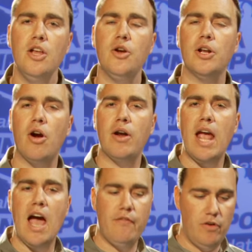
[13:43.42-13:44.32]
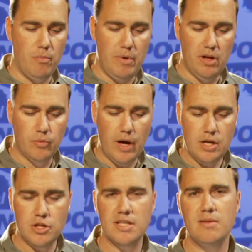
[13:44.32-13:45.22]
You can already have your mill
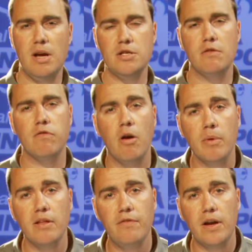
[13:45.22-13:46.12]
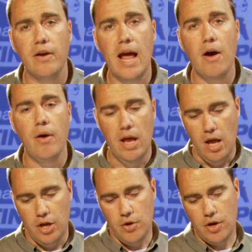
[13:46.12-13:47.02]
range estimation formula figured out.
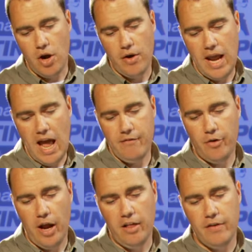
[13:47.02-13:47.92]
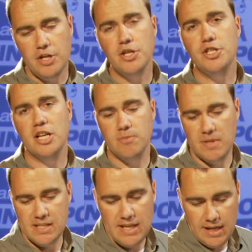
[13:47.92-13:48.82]
You can already have your elevation
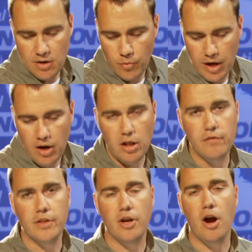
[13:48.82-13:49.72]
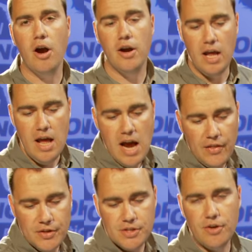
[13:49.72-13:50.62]
adjustments needed written all over the card
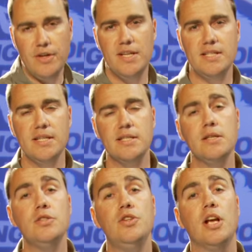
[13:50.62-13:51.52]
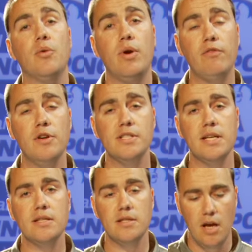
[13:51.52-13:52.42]
at the certain distances, so you can reference
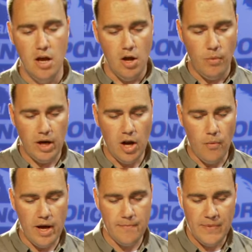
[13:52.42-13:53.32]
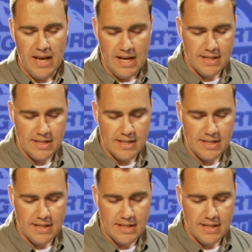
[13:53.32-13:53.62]
this. Well, you know what?